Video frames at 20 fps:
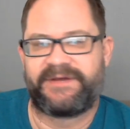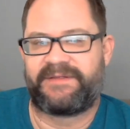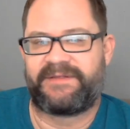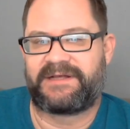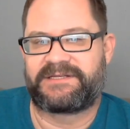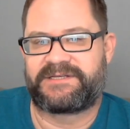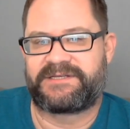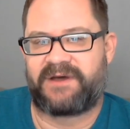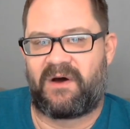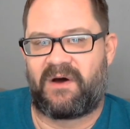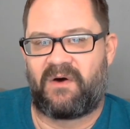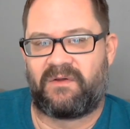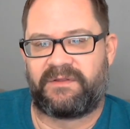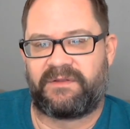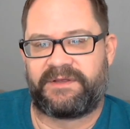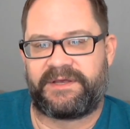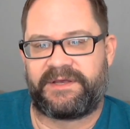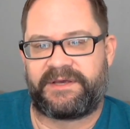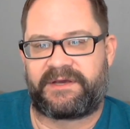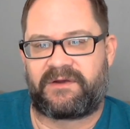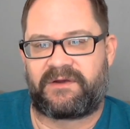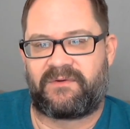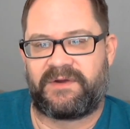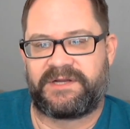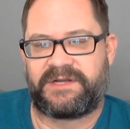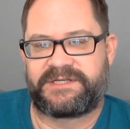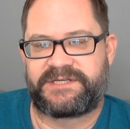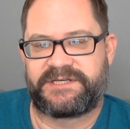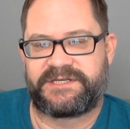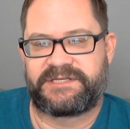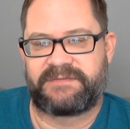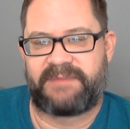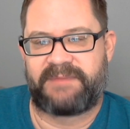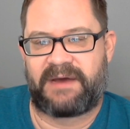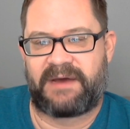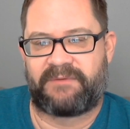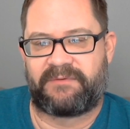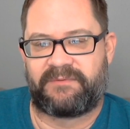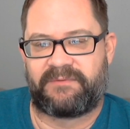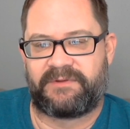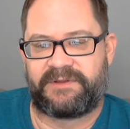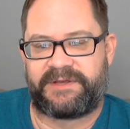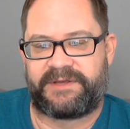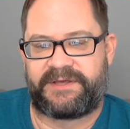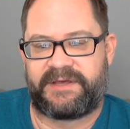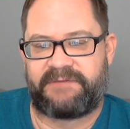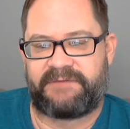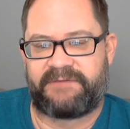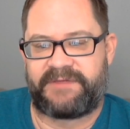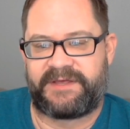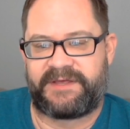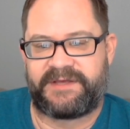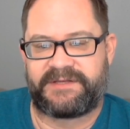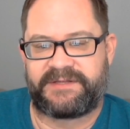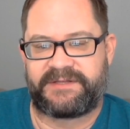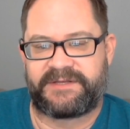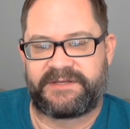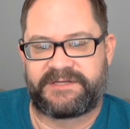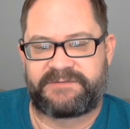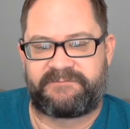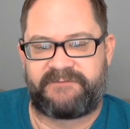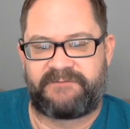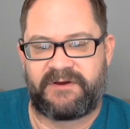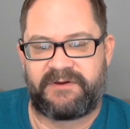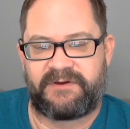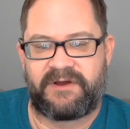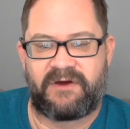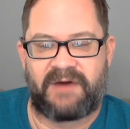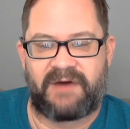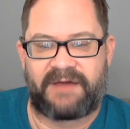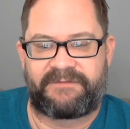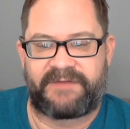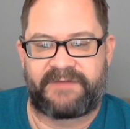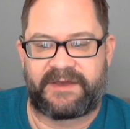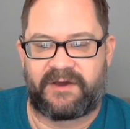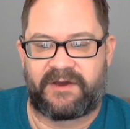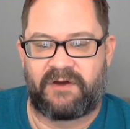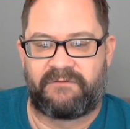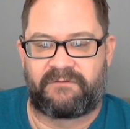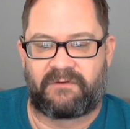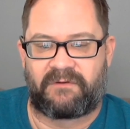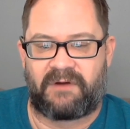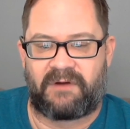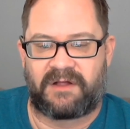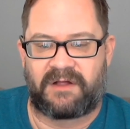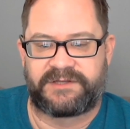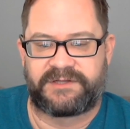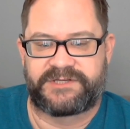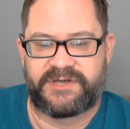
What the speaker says: That's the only criticism I would really give this photo. I think overall it's